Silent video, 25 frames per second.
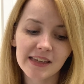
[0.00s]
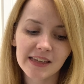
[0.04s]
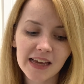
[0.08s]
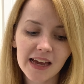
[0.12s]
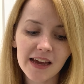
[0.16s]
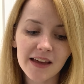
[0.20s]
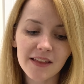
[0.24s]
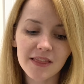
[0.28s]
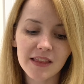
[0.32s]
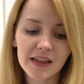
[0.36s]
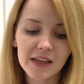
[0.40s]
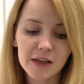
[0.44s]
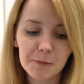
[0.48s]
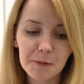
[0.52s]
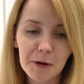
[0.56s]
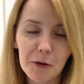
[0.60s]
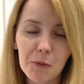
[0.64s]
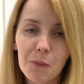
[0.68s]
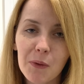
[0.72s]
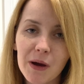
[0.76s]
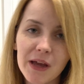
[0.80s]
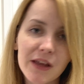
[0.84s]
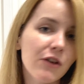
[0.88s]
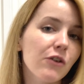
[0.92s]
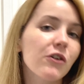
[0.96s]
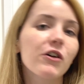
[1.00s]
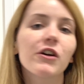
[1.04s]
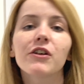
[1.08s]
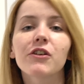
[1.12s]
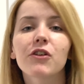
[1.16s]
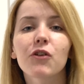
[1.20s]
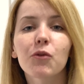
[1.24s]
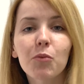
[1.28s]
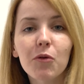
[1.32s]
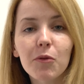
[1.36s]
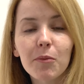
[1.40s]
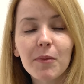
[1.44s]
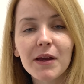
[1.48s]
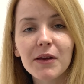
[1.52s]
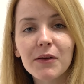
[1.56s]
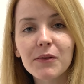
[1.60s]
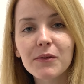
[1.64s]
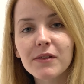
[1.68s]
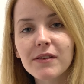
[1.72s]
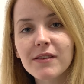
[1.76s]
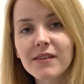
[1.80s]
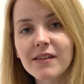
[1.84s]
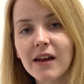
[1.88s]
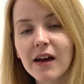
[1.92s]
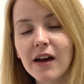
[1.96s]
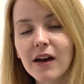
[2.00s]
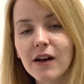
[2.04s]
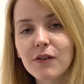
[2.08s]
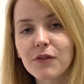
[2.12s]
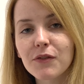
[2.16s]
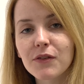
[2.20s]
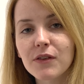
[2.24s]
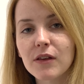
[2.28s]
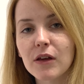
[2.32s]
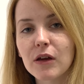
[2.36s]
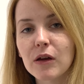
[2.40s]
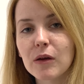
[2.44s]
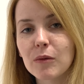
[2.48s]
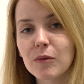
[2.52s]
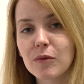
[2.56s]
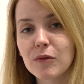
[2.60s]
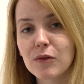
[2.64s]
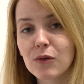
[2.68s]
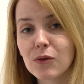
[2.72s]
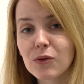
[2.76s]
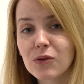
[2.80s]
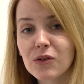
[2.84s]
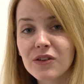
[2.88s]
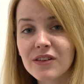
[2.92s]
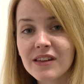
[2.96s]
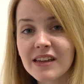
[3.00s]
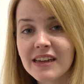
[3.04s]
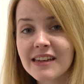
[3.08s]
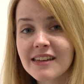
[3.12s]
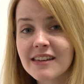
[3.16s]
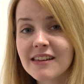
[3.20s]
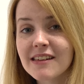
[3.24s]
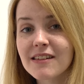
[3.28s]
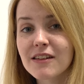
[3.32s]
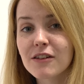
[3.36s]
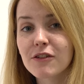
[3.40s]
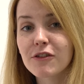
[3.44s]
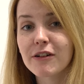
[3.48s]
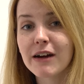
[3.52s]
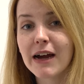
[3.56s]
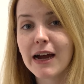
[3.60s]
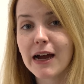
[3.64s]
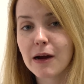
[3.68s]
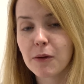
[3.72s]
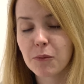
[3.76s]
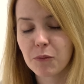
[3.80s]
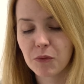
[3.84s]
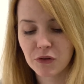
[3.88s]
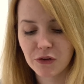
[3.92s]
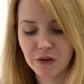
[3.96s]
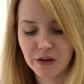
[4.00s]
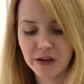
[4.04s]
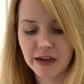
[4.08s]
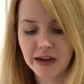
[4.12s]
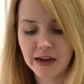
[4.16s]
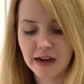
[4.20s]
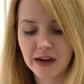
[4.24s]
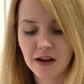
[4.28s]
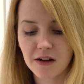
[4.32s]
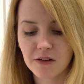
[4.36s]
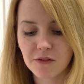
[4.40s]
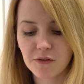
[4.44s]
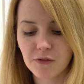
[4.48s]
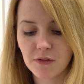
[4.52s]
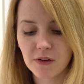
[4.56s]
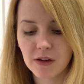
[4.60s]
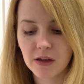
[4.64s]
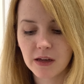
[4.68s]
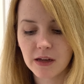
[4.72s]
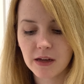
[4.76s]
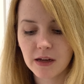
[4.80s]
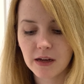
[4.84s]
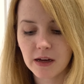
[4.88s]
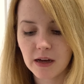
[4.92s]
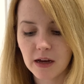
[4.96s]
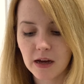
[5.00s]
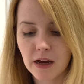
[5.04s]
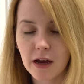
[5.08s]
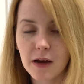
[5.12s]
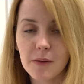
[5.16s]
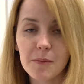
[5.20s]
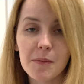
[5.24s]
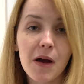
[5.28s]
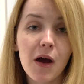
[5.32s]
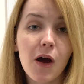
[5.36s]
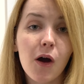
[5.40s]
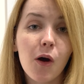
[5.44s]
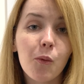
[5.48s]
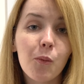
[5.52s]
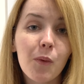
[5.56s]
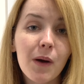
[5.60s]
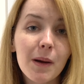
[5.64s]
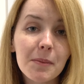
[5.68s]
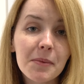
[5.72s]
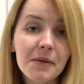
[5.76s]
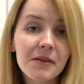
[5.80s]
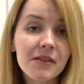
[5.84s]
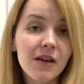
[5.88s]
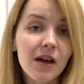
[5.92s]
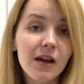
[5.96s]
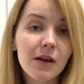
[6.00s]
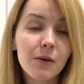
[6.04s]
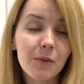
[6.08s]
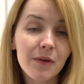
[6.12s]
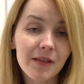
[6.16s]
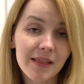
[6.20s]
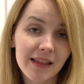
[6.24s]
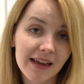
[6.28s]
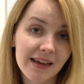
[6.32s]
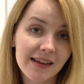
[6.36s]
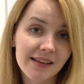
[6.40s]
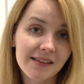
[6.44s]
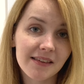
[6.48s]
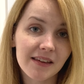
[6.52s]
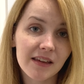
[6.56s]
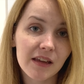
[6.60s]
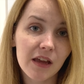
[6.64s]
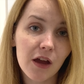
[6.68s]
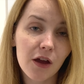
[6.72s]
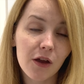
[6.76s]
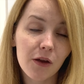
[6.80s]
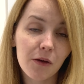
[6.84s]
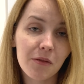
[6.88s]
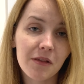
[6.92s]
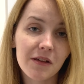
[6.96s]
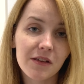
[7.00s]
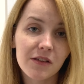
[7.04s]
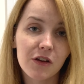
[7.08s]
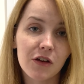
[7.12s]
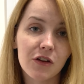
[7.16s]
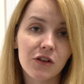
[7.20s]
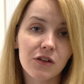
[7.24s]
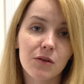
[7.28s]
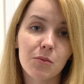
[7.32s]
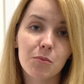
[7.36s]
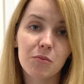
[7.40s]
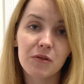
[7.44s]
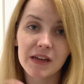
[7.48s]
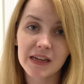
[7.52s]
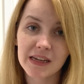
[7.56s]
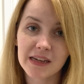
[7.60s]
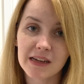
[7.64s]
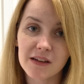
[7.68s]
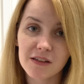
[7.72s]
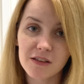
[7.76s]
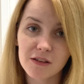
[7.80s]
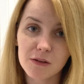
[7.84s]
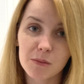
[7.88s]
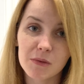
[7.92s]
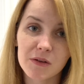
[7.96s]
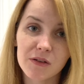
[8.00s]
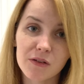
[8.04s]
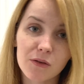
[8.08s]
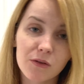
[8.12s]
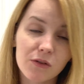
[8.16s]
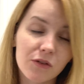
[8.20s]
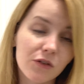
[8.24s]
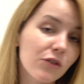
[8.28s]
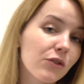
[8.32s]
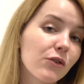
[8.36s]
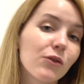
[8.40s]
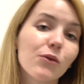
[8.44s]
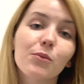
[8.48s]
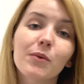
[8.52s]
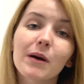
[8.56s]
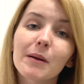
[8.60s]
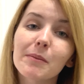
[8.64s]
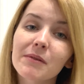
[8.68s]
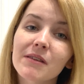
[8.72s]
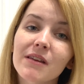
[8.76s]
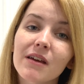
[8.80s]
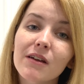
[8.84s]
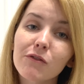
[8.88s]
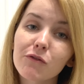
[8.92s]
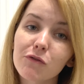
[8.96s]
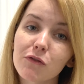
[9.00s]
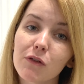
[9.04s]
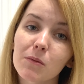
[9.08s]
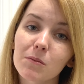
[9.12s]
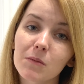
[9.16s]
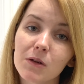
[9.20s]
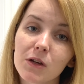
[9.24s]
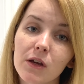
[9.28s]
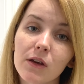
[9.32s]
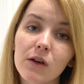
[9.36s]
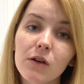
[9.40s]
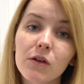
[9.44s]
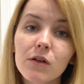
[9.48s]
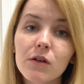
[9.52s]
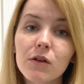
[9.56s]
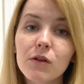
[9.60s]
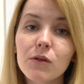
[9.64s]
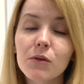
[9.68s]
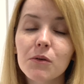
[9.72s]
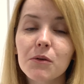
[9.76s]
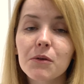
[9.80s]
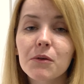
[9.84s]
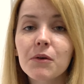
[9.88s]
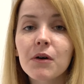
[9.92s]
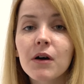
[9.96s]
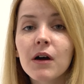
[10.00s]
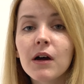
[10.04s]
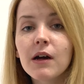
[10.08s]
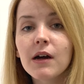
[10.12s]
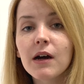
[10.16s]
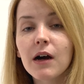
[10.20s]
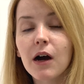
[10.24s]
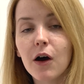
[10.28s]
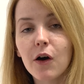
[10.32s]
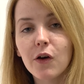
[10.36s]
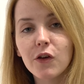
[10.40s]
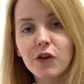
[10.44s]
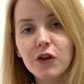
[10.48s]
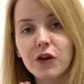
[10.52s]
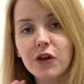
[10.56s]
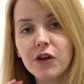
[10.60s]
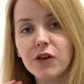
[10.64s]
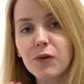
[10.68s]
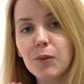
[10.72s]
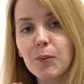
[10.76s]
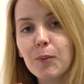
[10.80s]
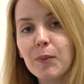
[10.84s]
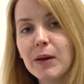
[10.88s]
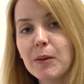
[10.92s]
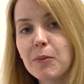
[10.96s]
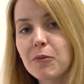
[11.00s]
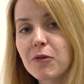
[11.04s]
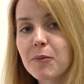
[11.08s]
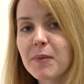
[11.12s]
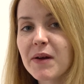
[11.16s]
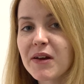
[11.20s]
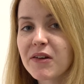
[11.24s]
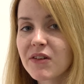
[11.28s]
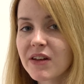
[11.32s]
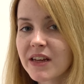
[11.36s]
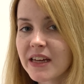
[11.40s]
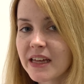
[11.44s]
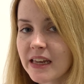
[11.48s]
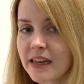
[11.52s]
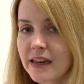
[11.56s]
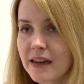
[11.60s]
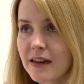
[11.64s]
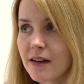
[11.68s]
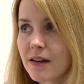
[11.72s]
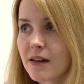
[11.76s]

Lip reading: think about where you're going to promote stuff. So not just Instagram, where you have a website with SEO that's going to bring customers onto your website from Google. Are you going to be promoting in